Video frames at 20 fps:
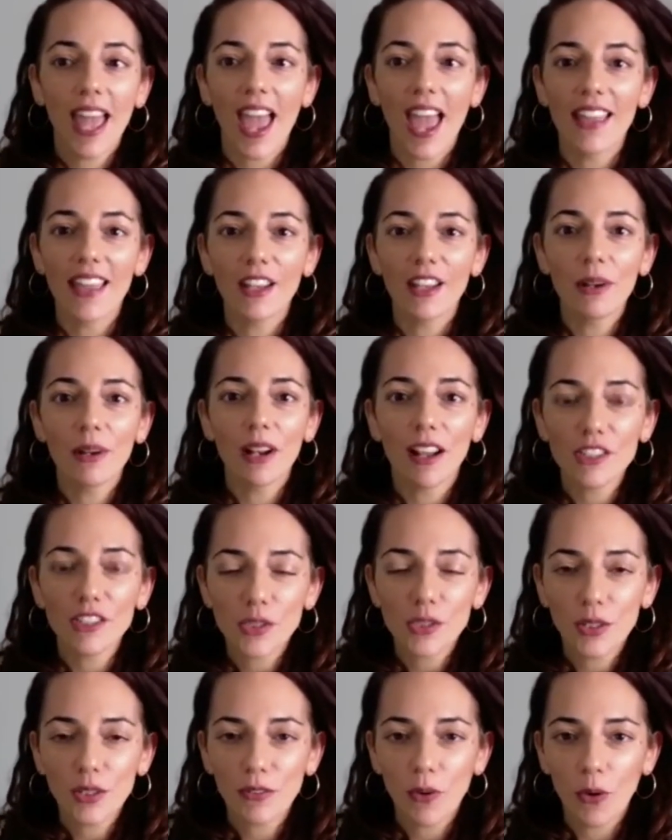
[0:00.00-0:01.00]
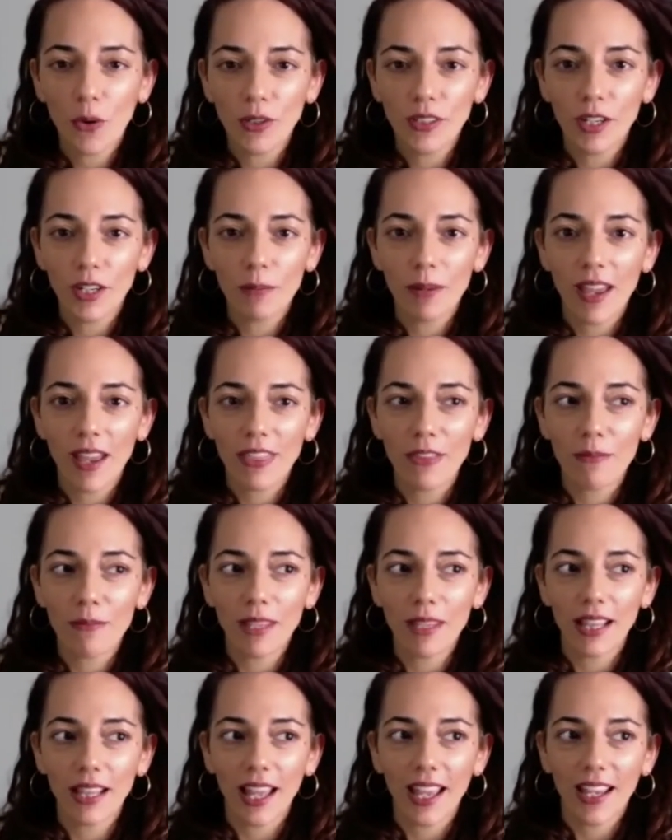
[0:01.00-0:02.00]
And then we'd all sort of hold our breath and
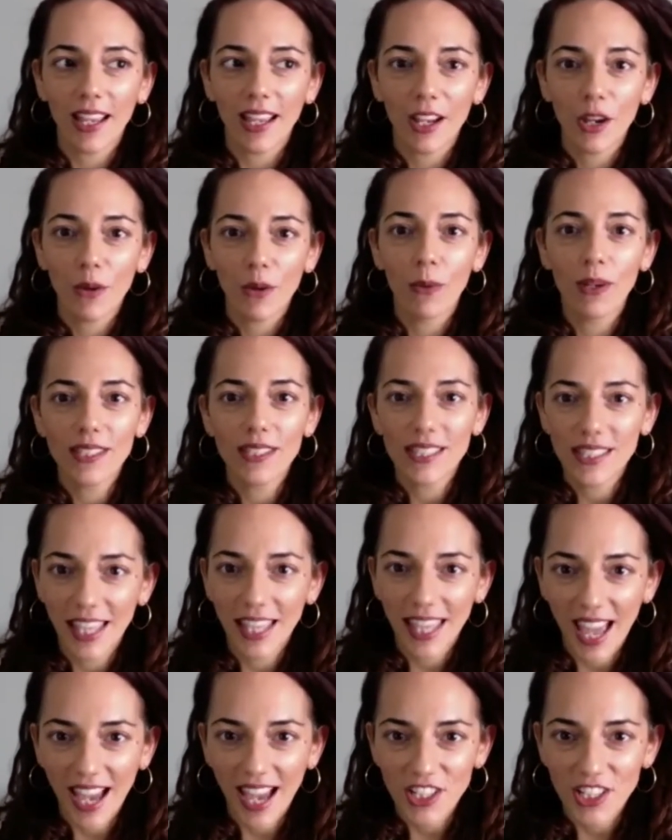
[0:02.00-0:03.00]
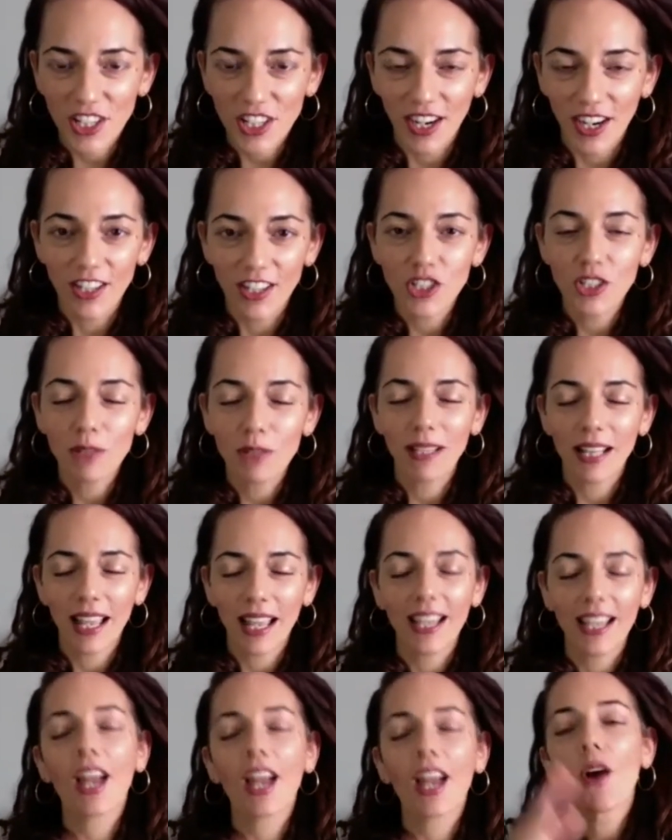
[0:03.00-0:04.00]
be like, what's the catch here? And she'd be
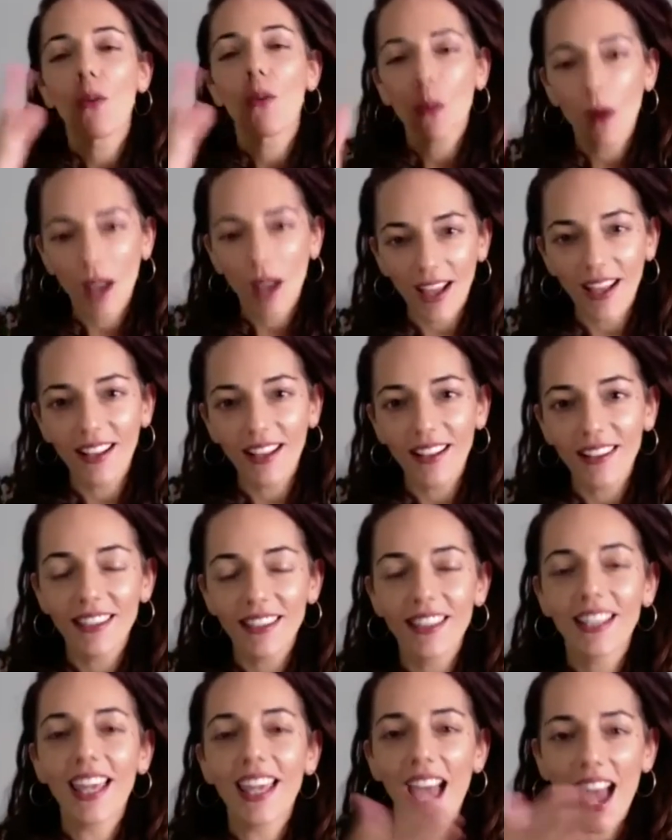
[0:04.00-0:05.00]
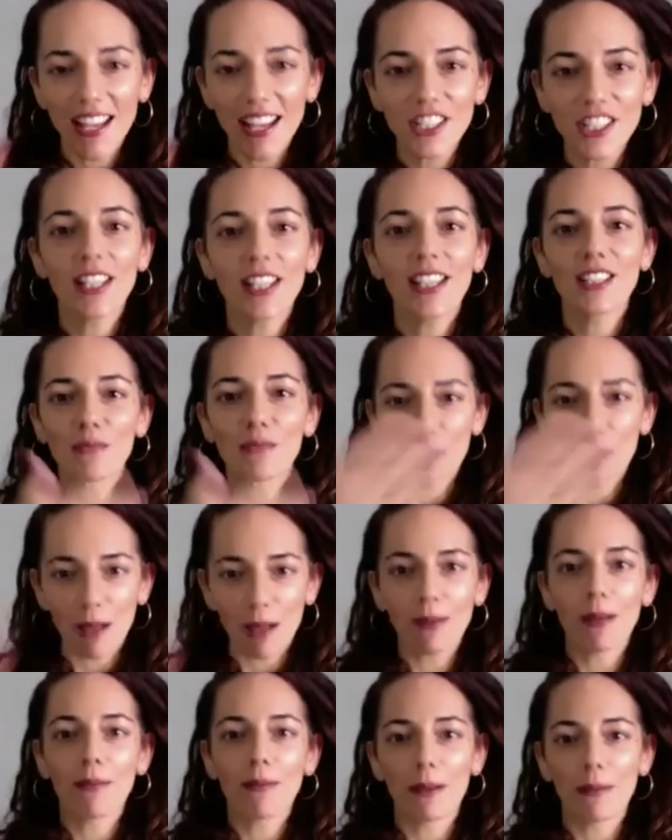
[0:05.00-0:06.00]
like, well, the catch is blah,
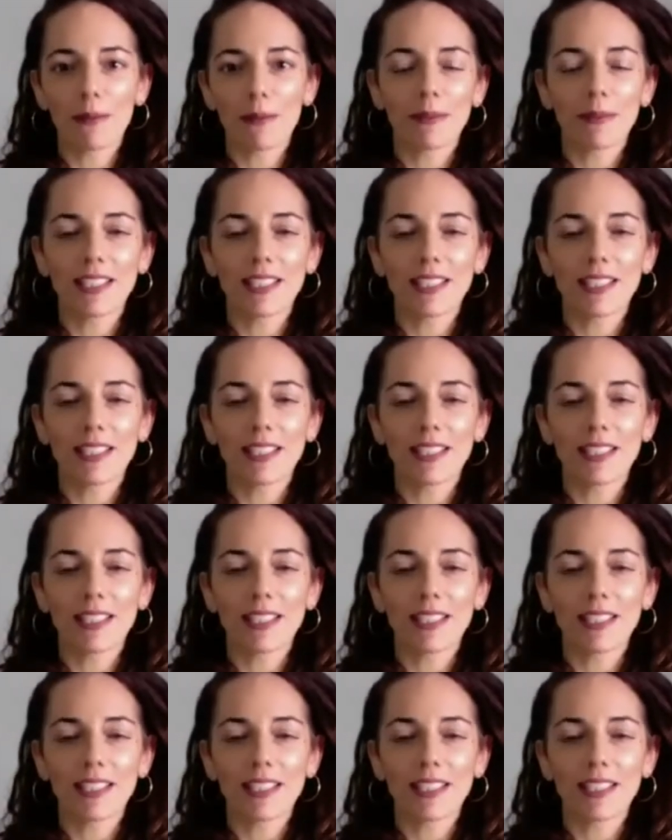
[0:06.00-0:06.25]
blah, blah, blah.